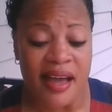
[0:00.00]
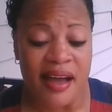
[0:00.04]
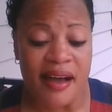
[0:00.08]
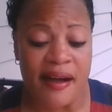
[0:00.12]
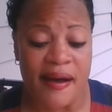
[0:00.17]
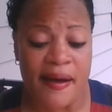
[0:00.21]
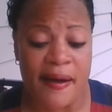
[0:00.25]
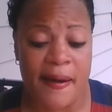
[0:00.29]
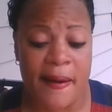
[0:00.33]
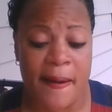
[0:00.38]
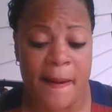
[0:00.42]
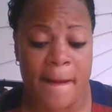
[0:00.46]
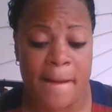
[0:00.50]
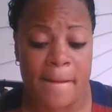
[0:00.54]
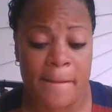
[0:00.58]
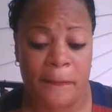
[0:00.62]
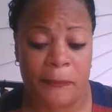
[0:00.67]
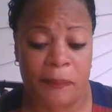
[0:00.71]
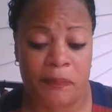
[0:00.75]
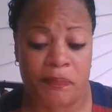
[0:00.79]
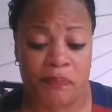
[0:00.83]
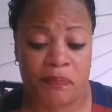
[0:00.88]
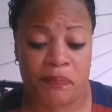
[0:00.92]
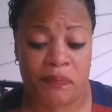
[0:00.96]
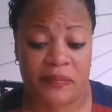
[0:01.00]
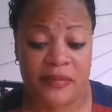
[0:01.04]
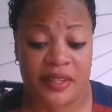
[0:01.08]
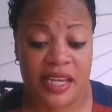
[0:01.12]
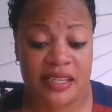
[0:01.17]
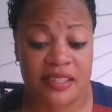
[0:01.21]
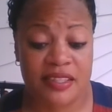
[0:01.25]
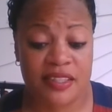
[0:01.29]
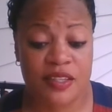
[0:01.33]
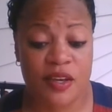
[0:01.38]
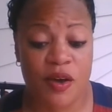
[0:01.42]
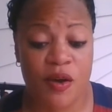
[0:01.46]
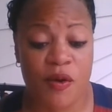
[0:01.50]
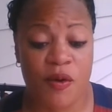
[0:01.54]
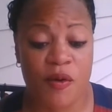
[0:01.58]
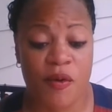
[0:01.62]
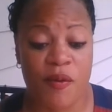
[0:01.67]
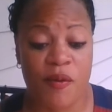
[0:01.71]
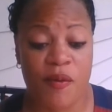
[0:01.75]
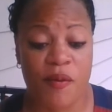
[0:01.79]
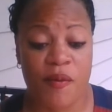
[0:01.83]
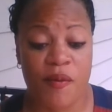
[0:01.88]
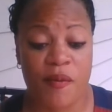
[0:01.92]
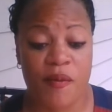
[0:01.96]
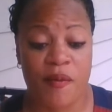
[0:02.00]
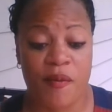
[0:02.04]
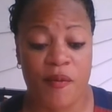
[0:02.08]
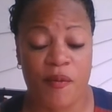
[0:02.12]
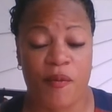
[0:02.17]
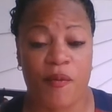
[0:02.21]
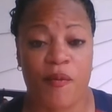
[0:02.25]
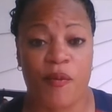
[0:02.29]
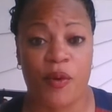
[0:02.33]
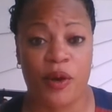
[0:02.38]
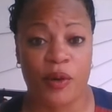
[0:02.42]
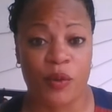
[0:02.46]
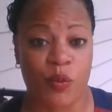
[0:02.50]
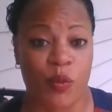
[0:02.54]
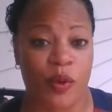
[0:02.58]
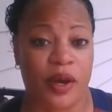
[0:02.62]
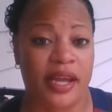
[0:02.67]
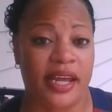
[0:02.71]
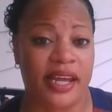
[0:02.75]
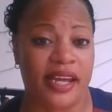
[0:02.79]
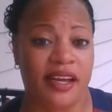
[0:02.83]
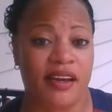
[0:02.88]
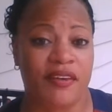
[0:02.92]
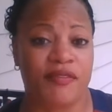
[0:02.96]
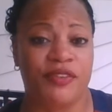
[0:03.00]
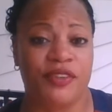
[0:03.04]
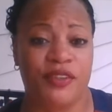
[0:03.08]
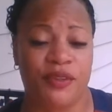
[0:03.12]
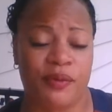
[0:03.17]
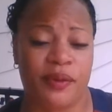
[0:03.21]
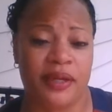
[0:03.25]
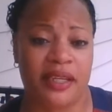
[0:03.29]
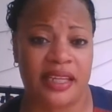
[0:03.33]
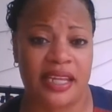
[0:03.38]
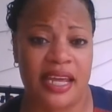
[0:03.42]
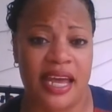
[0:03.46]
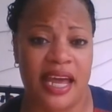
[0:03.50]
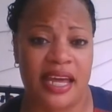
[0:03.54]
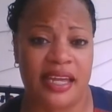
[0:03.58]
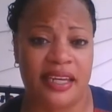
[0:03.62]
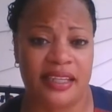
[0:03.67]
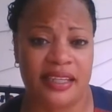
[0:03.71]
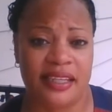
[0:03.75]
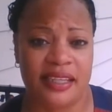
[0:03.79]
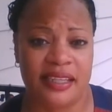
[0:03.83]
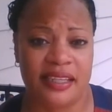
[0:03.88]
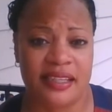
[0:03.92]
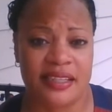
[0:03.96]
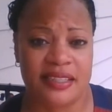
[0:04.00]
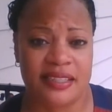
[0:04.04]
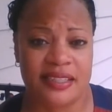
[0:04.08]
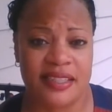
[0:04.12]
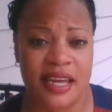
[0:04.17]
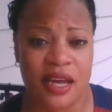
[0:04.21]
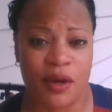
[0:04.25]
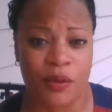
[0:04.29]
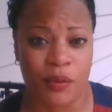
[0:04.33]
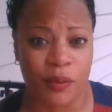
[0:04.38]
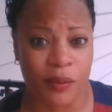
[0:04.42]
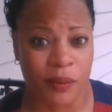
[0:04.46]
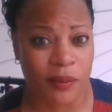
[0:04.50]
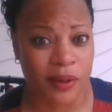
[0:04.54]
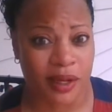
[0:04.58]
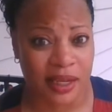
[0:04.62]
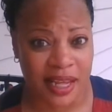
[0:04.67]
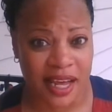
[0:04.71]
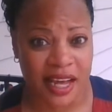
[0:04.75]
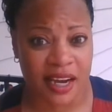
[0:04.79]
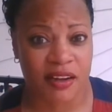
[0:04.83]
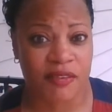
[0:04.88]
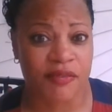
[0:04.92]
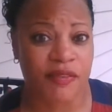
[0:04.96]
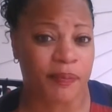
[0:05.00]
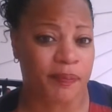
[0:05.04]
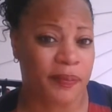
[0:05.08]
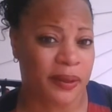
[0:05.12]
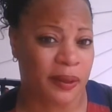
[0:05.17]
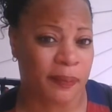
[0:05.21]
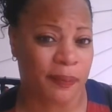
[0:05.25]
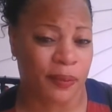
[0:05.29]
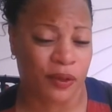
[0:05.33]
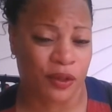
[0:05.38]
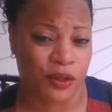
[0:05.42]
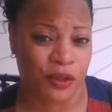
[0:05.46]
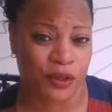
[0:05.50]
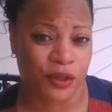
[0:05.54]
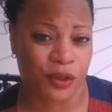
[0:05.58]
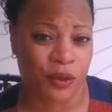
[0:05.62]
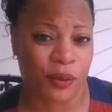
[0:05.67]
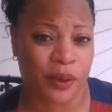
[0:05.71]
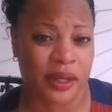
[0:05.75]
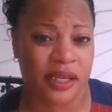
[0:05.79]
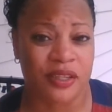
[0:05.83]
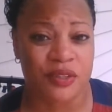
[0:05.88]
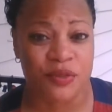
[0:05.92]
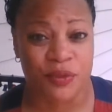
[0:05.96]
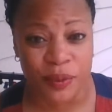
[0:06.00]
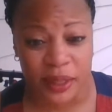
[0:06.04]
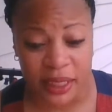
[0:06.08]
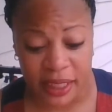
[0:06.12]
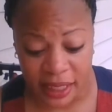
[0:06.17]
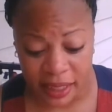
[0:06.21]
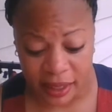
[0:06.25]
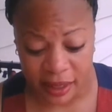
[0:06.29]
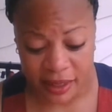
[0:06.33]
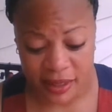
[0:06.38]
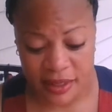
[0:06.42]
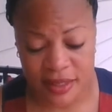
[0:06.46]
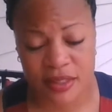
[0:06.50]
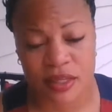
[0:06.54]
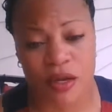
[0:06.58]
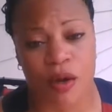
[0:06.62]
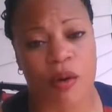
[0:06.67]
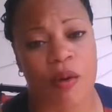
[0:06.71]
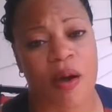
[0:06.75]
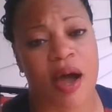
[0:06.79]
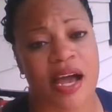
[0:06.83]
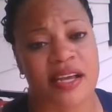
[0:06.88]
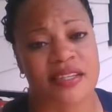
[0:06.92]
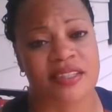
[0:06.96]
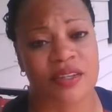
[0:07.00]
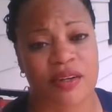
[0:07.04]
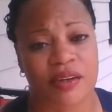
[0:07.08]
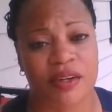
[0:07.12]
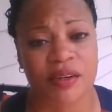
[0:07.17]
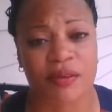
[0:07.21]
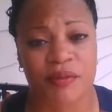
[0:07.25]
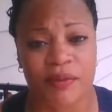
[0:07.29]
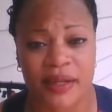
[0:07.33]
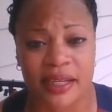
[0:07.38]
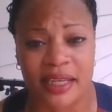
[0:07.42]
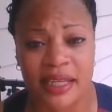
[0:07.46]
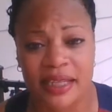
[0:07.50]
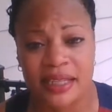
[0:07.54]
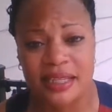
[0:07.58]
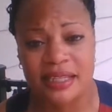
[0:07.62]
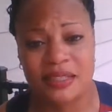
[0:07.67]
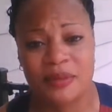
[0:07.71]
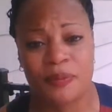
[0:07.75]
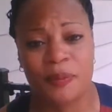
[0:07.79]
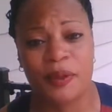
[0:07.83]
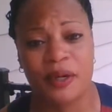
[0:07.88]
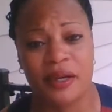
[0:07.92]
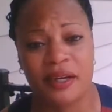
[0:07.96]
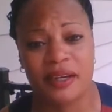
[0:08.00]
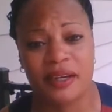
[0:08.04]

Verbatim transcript: um, so one way of doing that is that a lot of people are doing is reading. So I started reading this book.